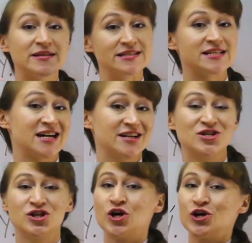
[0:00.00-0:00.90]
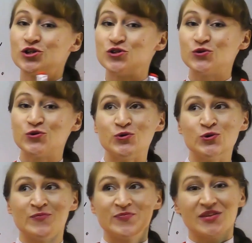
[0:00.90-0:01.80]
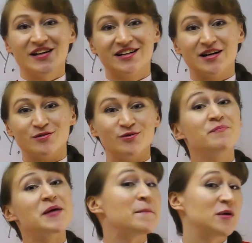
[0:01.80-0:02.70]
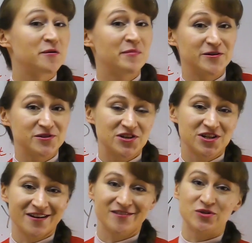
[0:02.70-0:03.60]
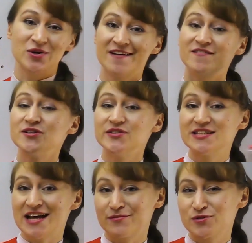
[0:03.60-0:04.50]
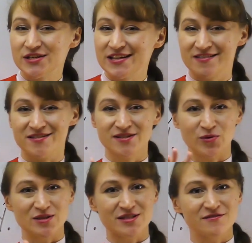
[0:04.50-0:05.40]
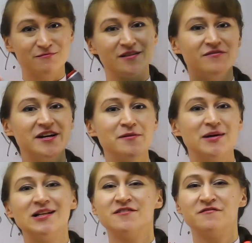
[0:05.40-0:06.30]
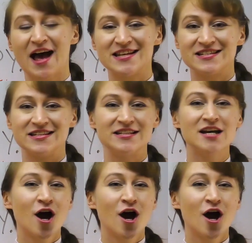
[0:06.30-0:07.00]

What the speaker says: in touch, to remember about each other, to have a good time together. So it's a very multifaceted